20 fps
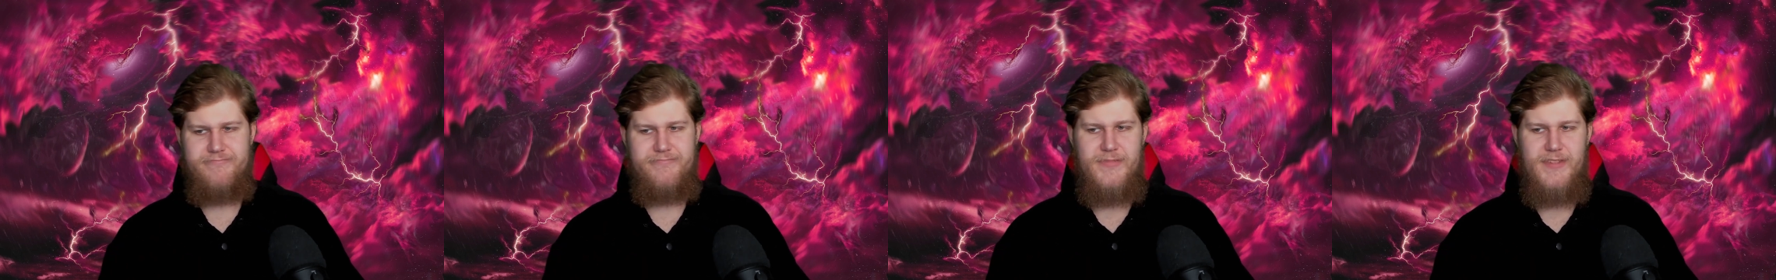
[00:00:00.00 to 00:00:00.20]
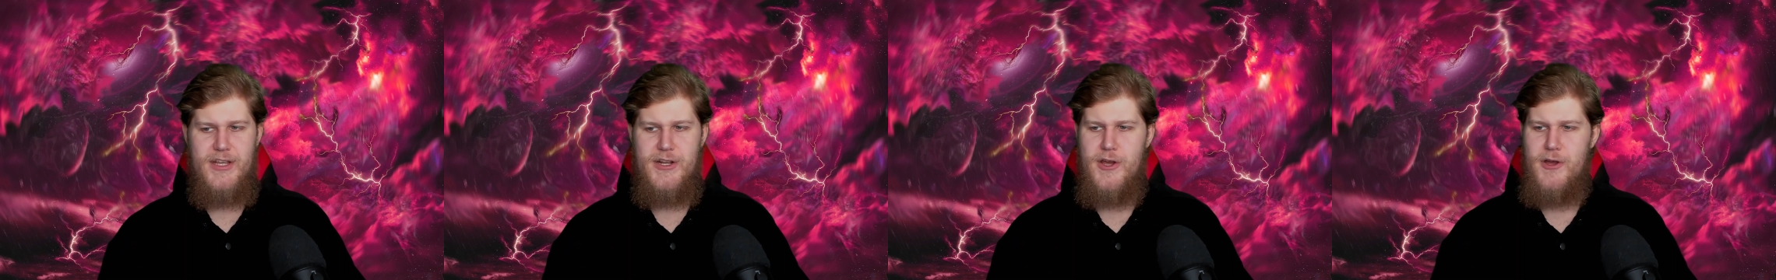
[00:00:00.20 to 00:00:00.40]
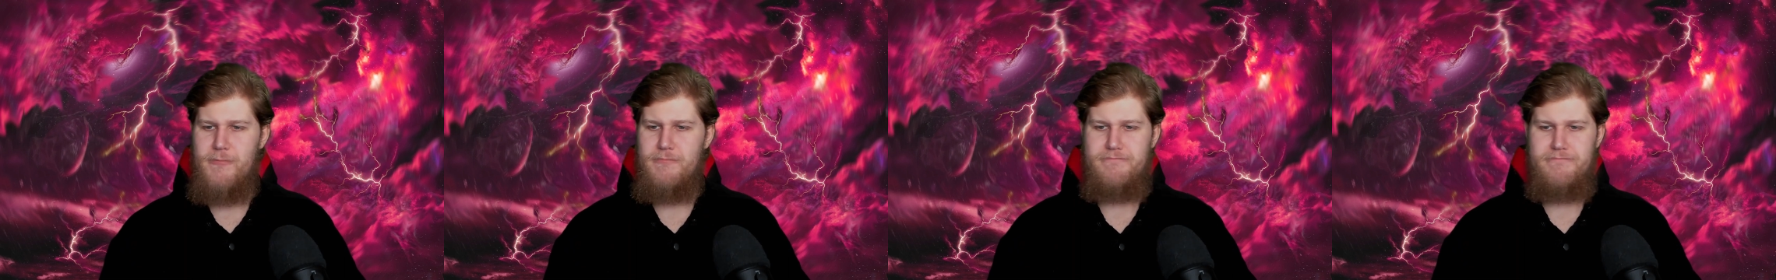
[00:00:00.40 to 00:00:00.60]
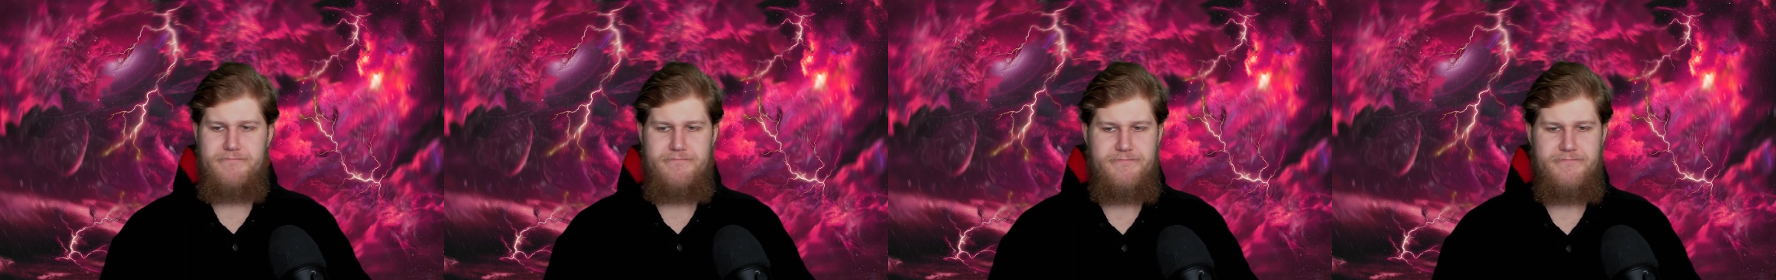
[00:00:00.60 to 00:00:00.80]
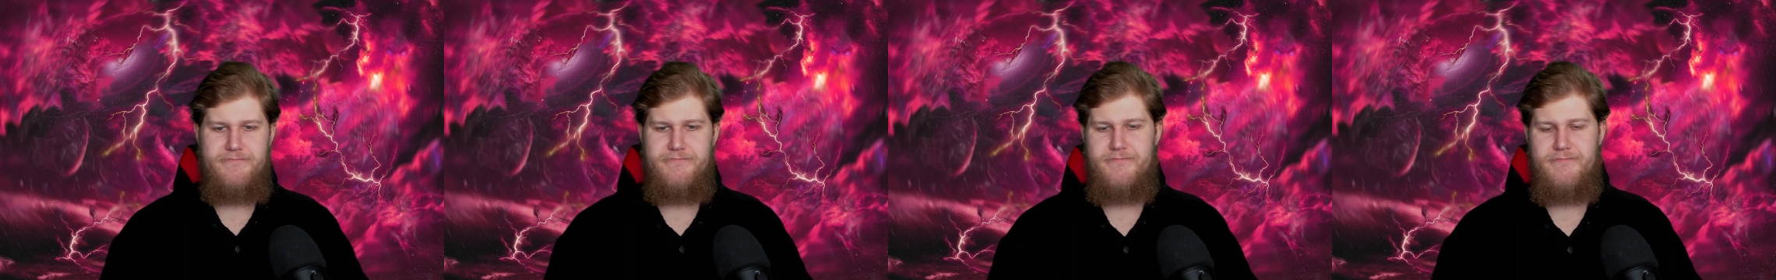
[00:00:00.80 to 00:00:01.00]
you know,
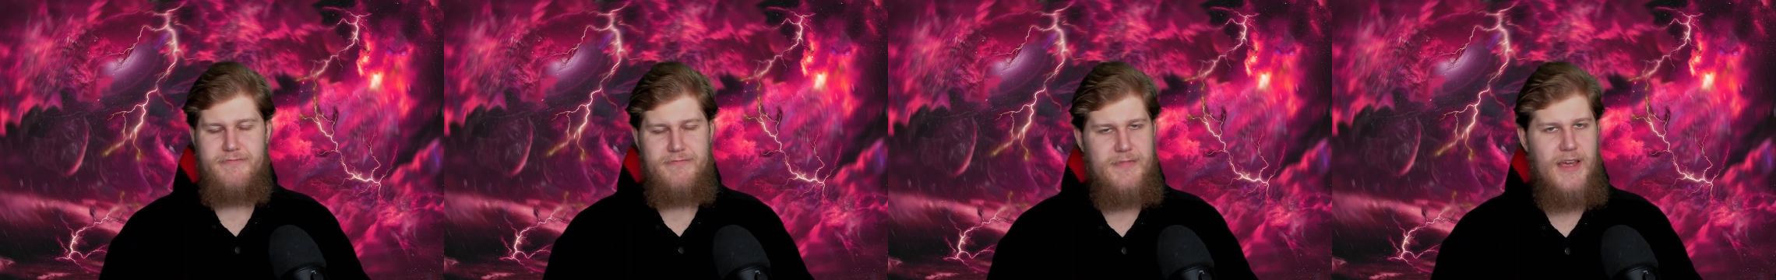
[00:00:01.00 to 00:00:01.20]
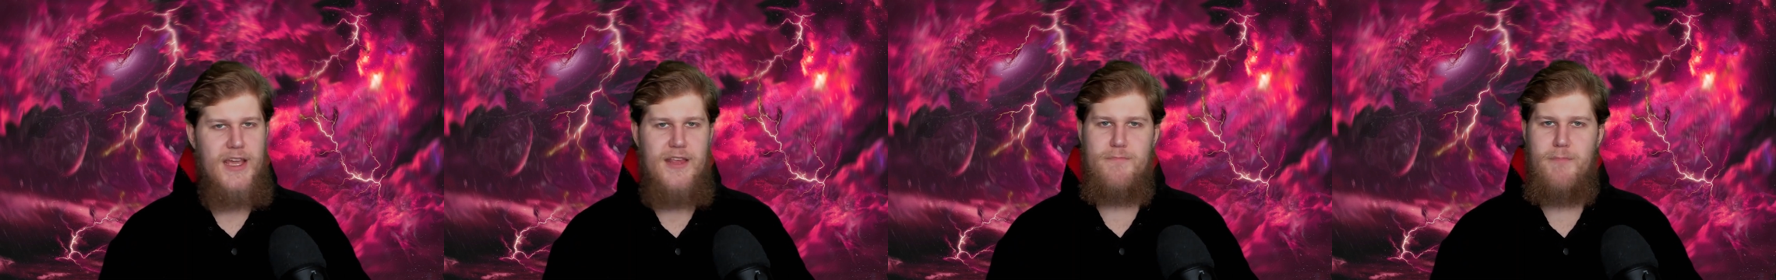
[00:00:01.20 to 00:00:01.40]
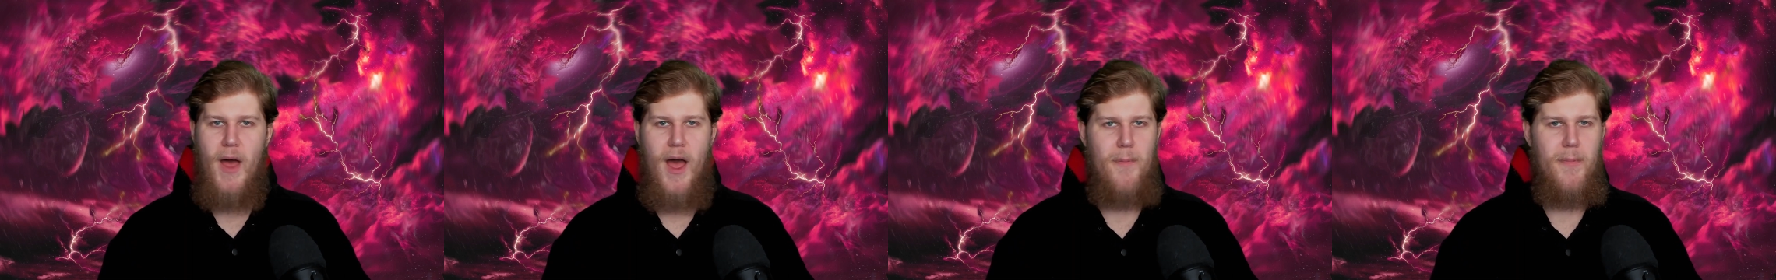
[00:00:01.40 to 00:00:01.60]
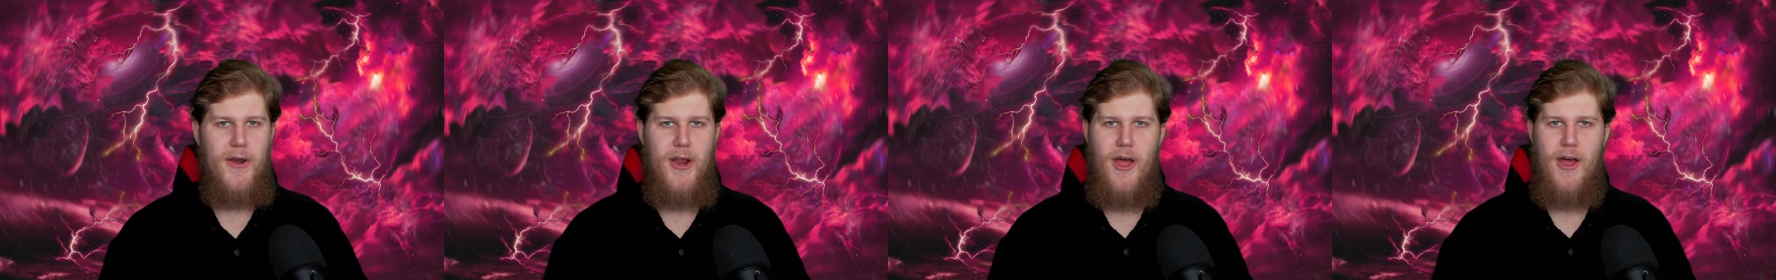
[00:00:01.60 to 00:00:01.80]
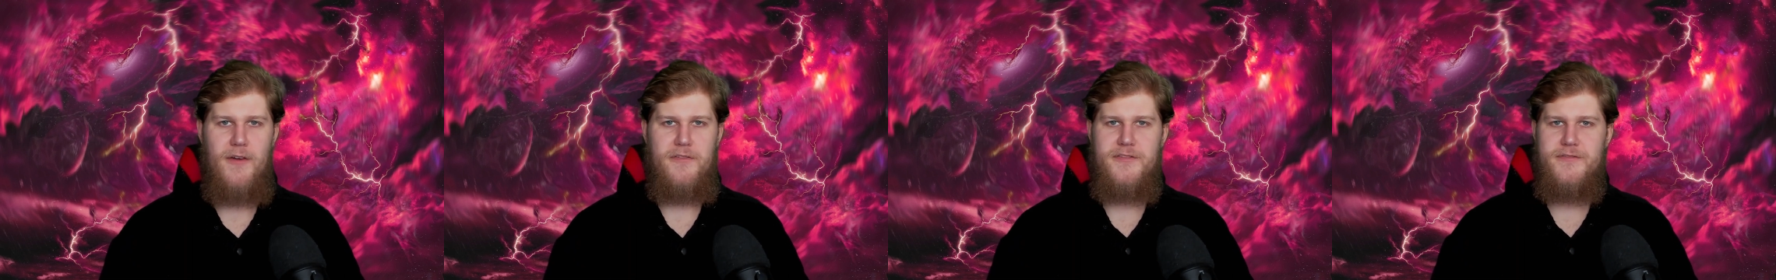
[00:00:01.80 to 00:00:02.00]
he's popping
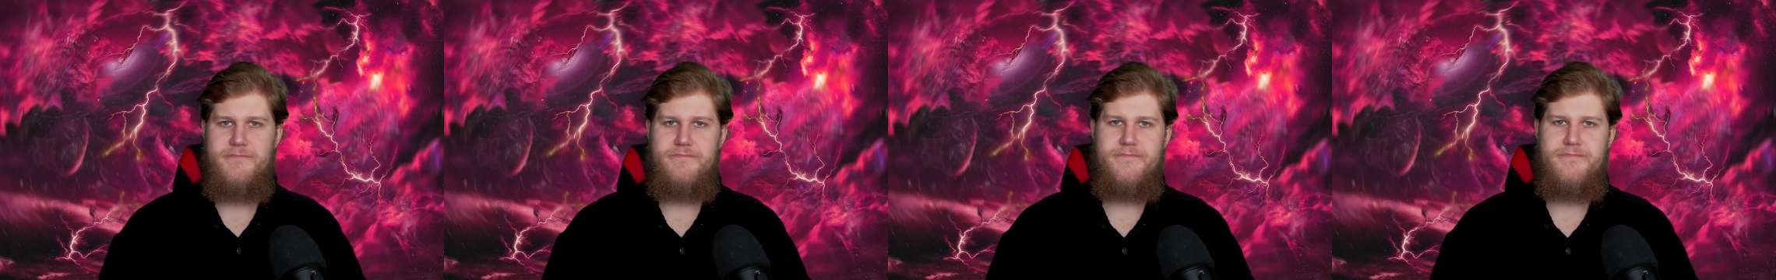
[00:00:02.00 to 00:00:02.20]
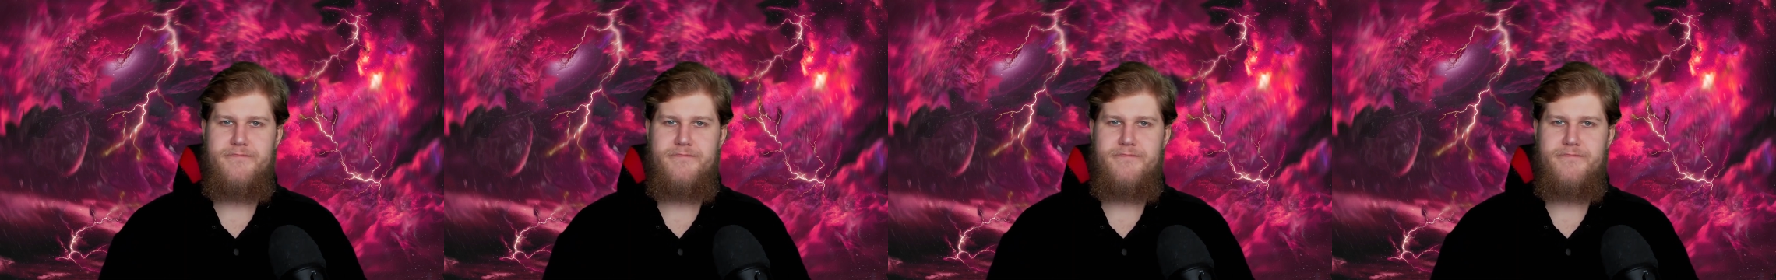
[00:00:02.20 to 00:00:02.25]
off.